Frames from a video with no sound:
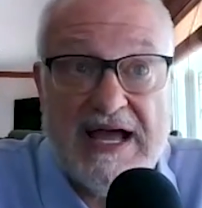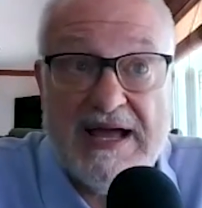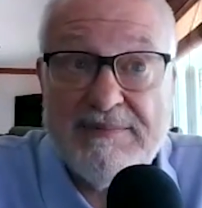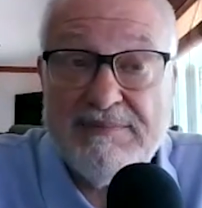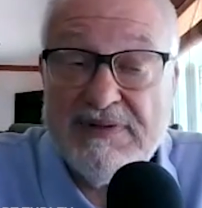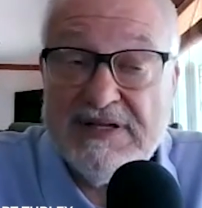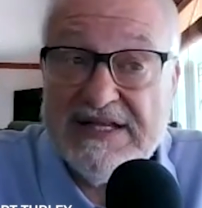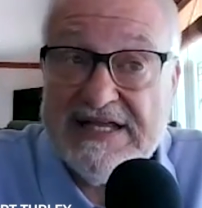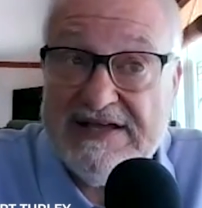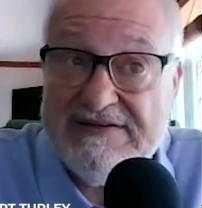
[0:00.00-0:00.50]
I
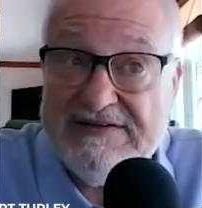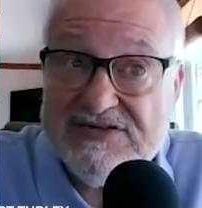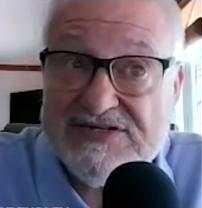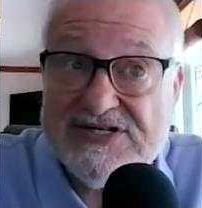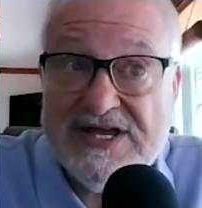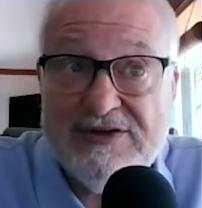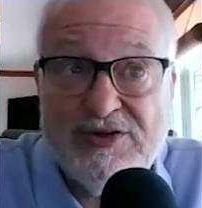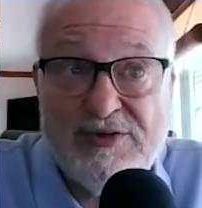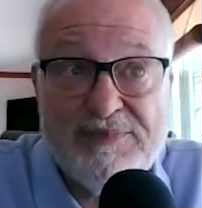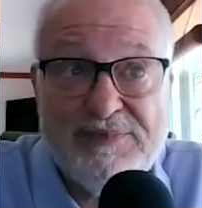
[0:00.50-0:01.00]
believe is
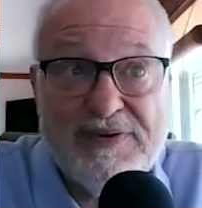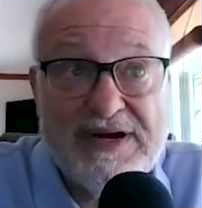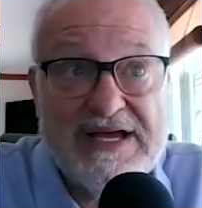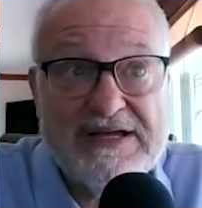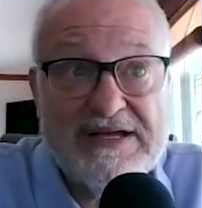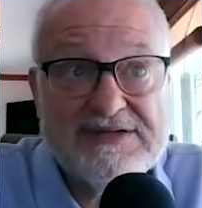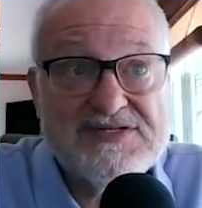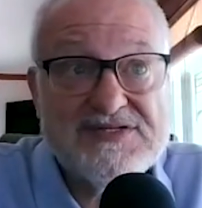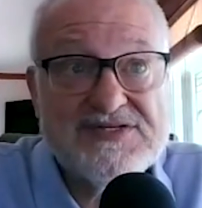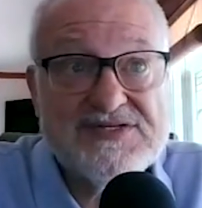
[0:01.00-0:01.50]
how you
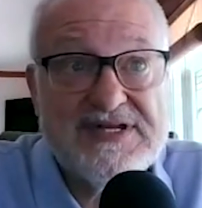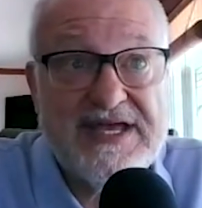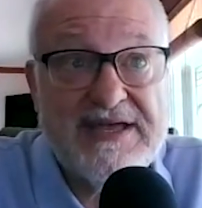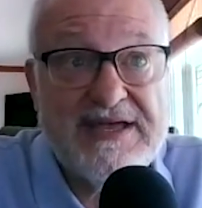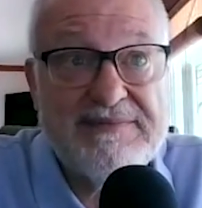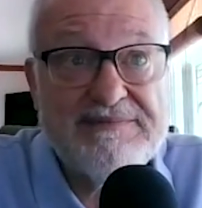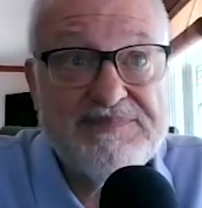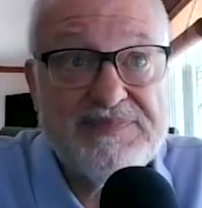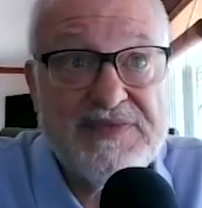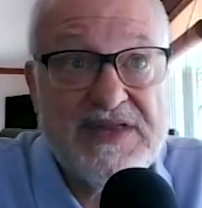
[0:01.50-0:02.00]
pronounce his
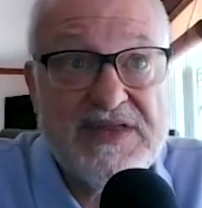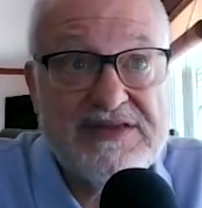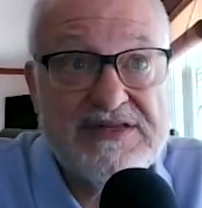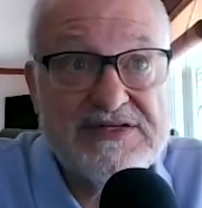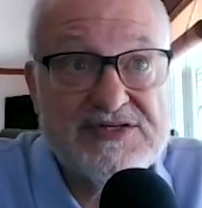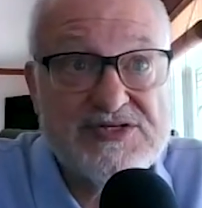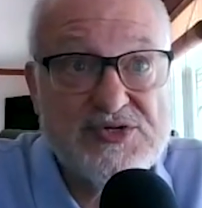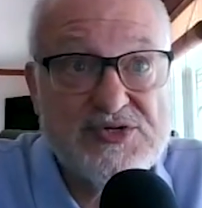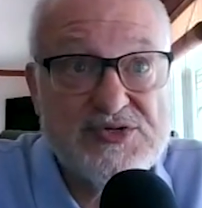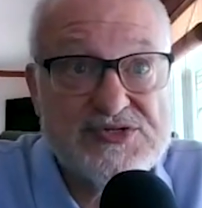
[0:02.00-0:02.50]
name, said
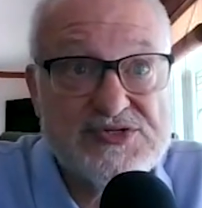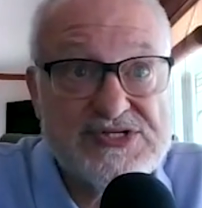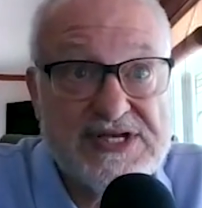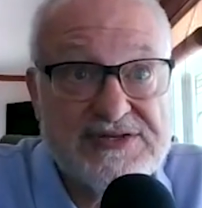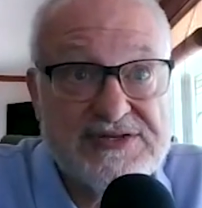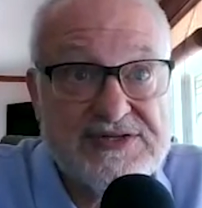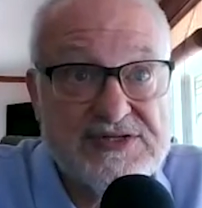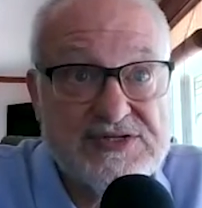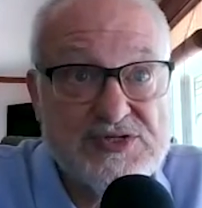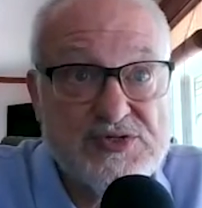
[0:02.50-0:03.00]

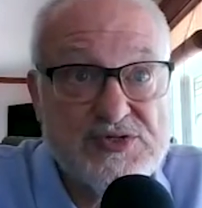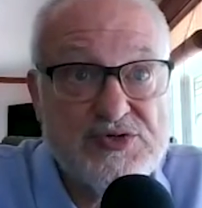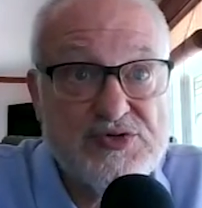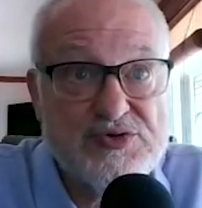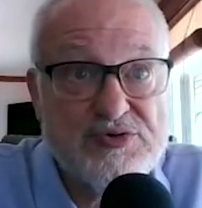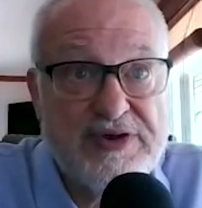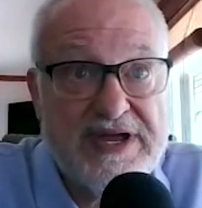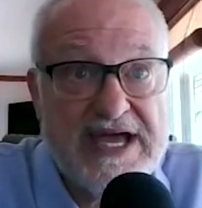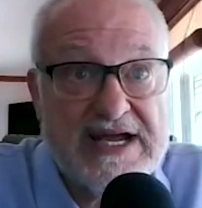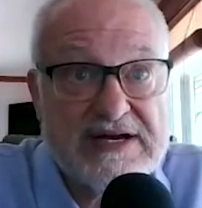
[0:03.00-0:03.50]
the two
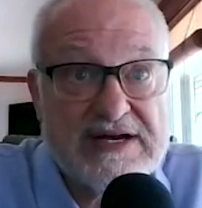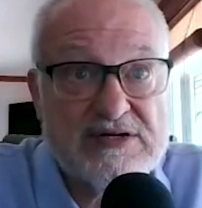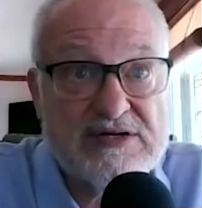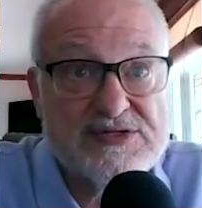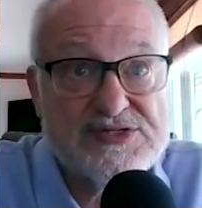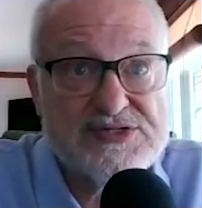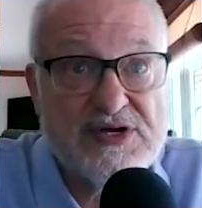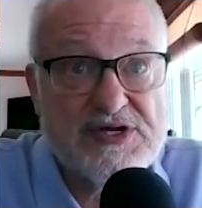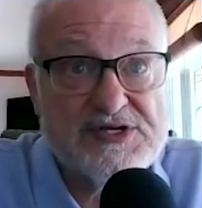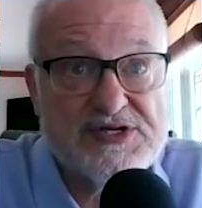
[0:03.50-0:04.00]
new
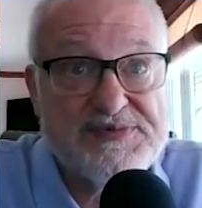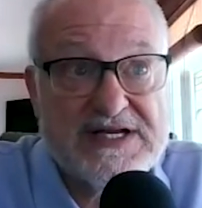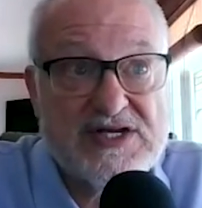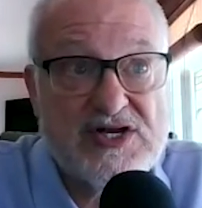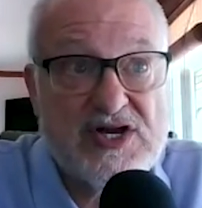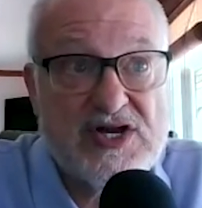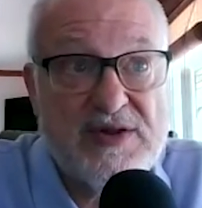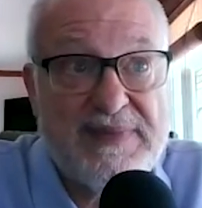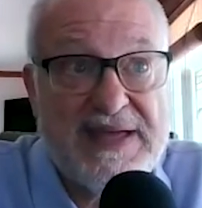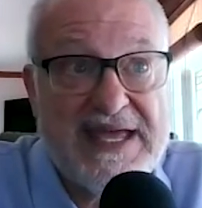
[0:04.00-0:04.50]
reactors are
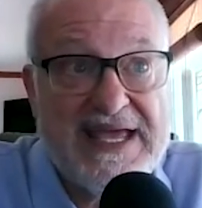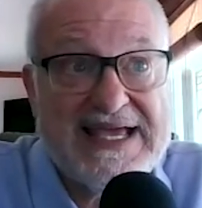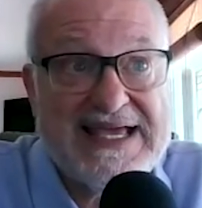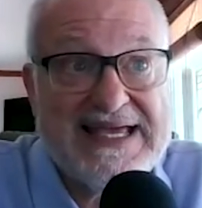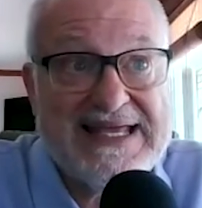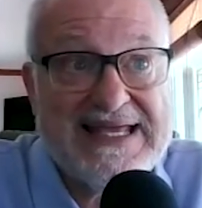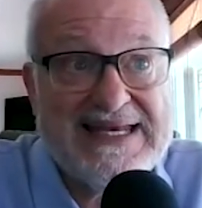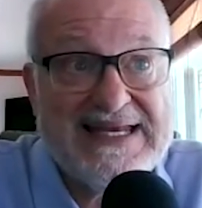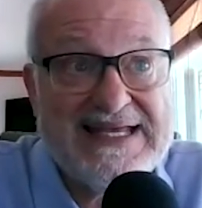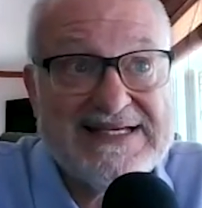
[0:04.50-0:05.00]
expected to make
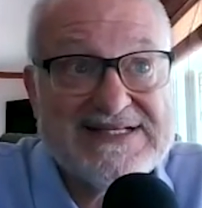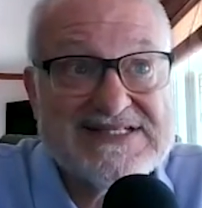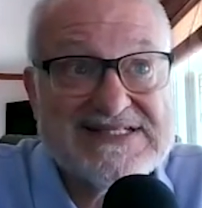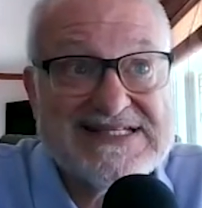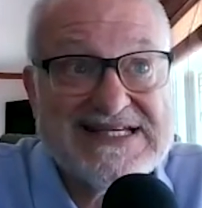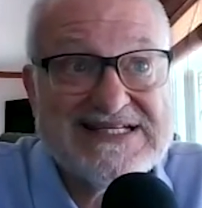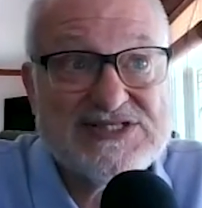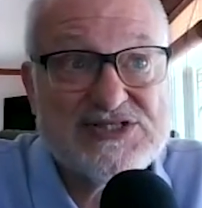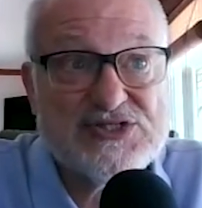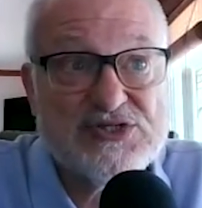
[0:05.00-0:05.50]
an
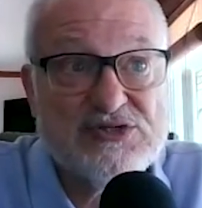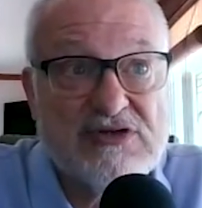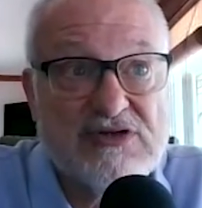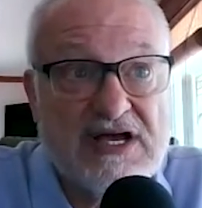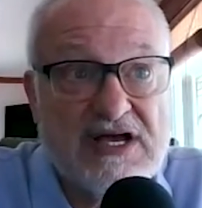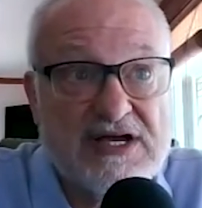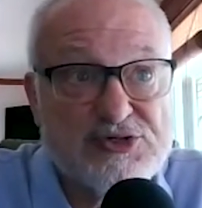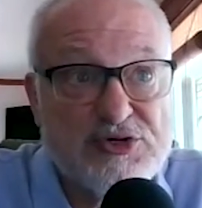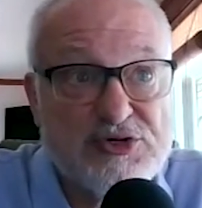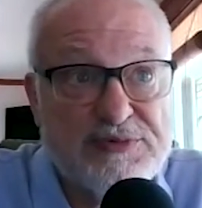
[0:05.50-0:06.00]
essential
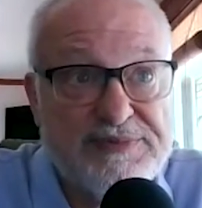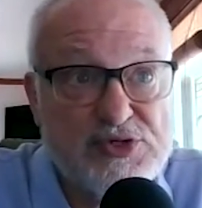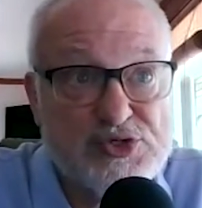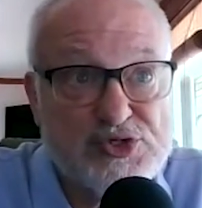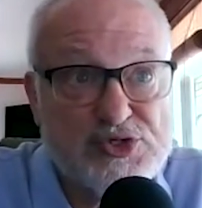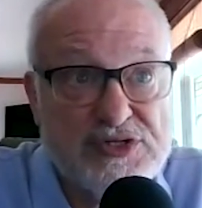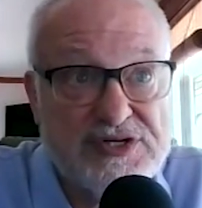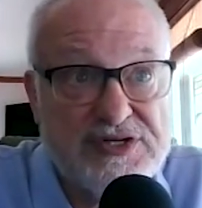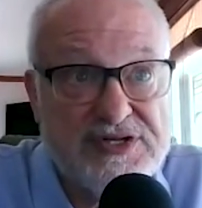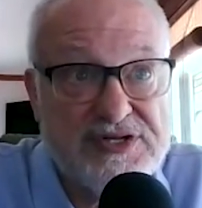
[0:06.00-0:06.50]

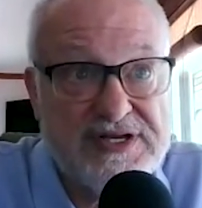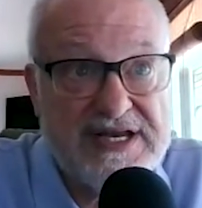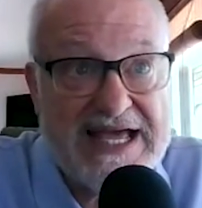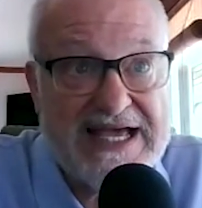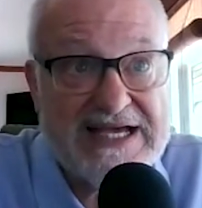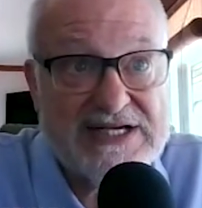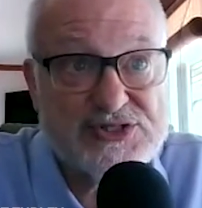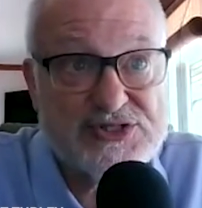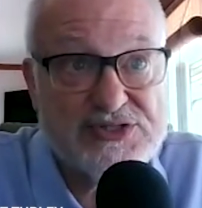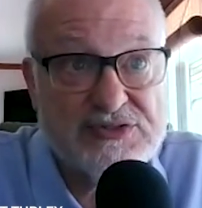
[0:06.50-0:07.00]
contribution to the
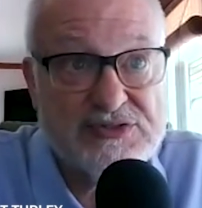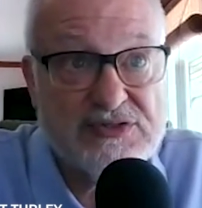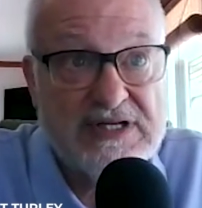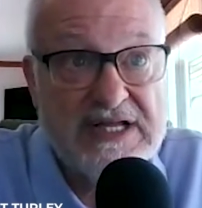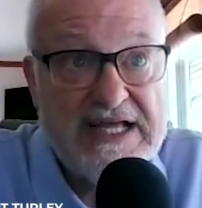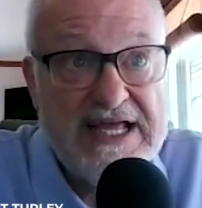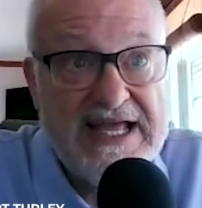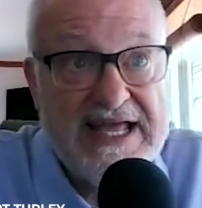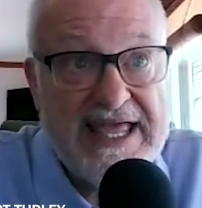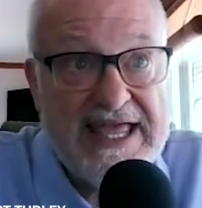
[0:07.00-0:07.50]

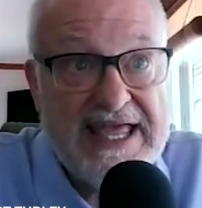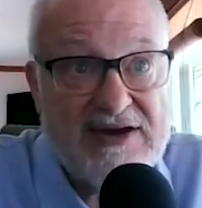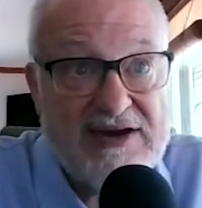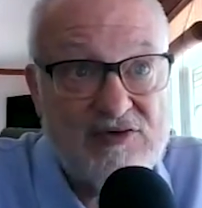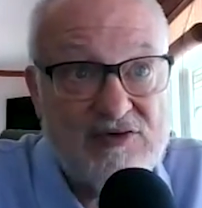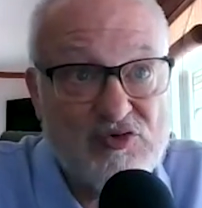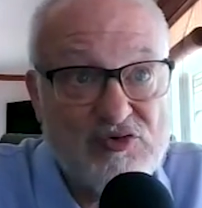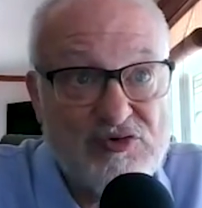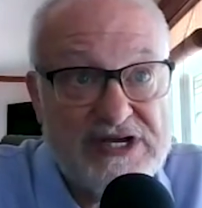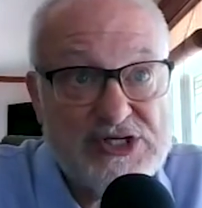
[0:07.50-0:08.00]
national
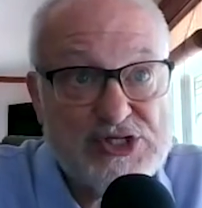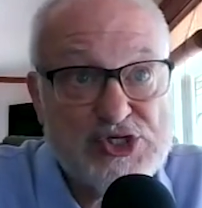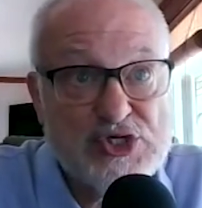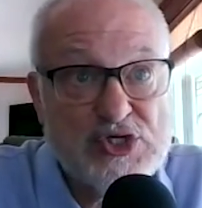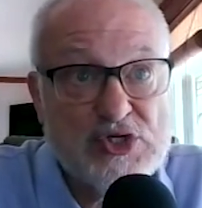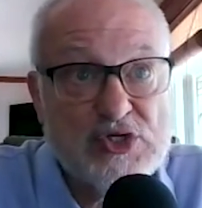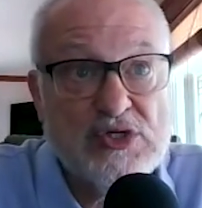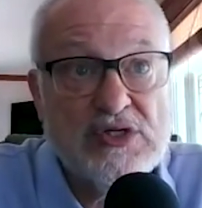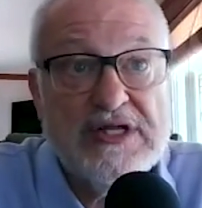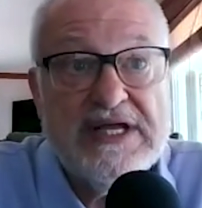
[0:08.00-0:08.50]
and
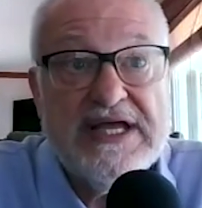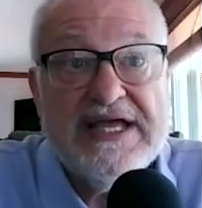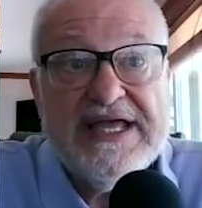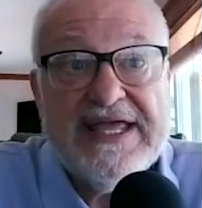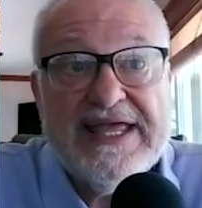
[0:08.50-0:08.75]
regional